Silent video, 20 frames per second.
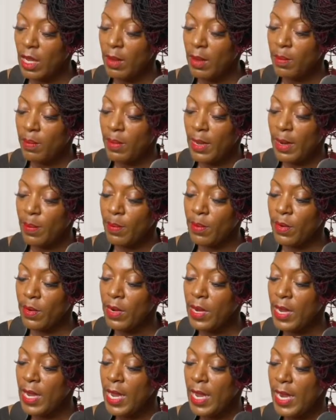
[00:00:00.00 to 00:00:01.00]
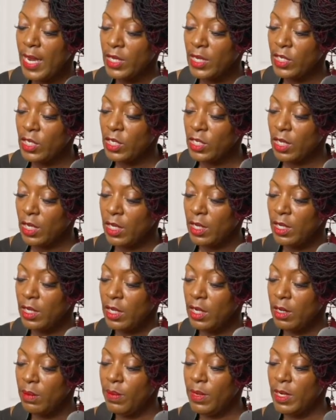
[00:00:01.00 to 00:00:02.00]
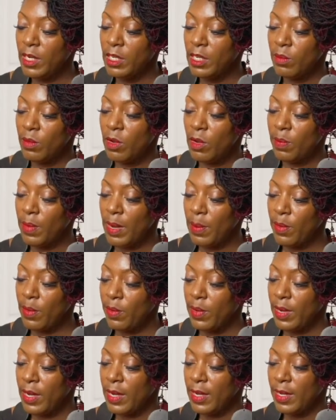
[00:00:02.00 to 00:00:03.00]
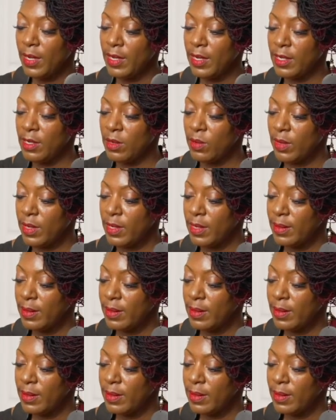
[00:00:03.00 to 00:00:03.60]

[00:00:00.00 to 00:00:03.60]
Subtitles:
and pepper and just a little bit of smoked paprika in this one.